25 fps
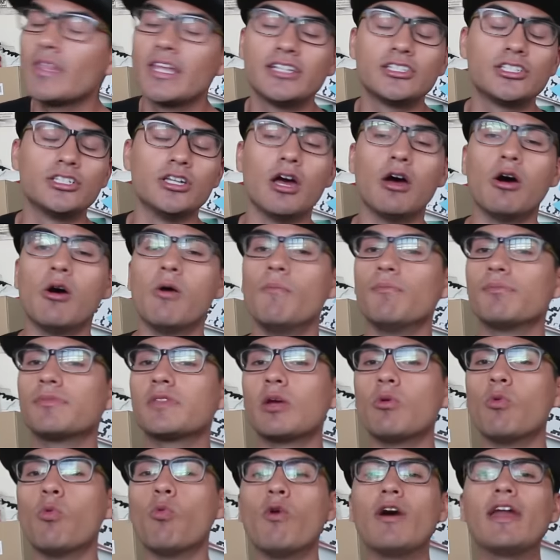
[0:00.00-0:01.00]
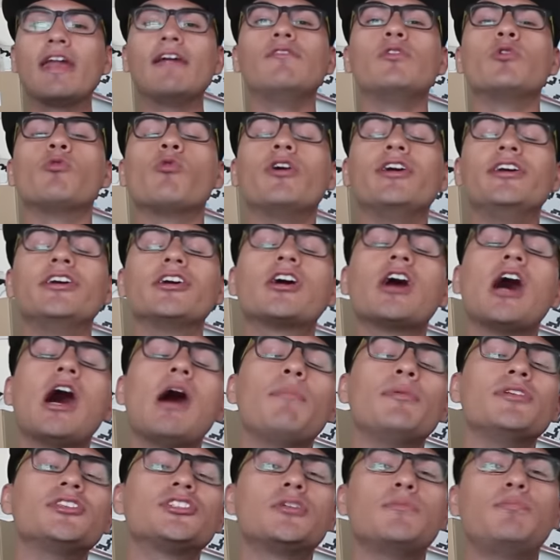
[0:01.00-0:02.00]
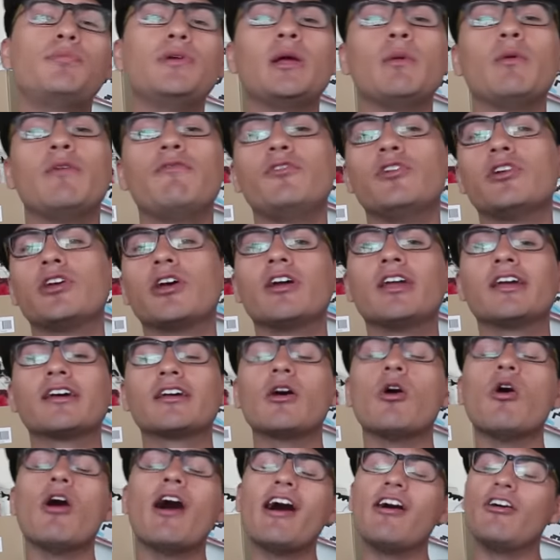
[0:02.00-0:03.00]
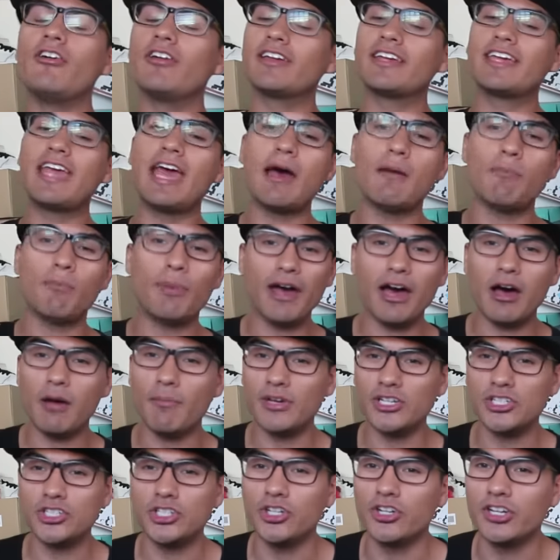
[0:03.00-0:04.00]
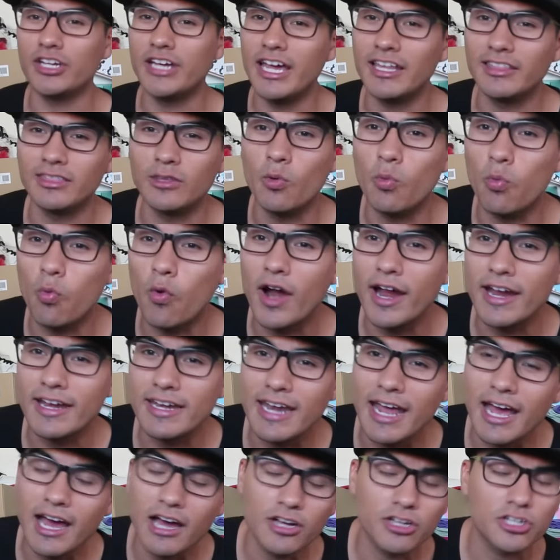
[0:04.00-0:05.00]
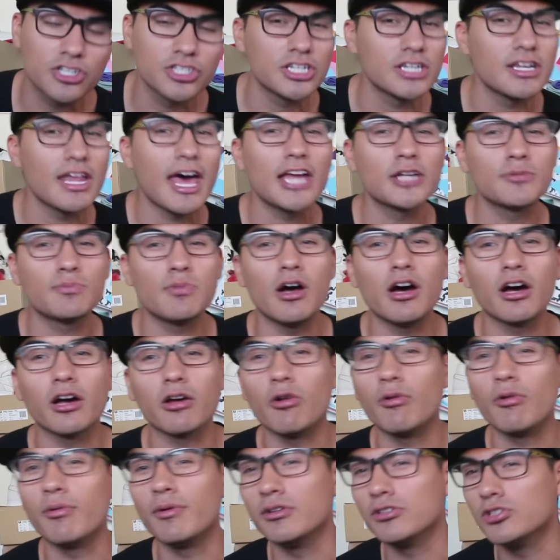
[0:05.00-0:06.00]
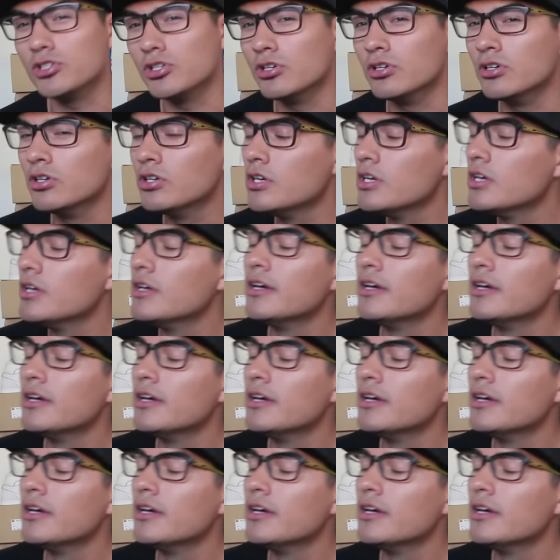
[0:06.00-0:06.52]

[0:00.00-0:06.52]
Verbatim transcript: So whatever way you're copping Supreme, if you're going to go out and camp out, make sure you get there right now because that's probably going to do.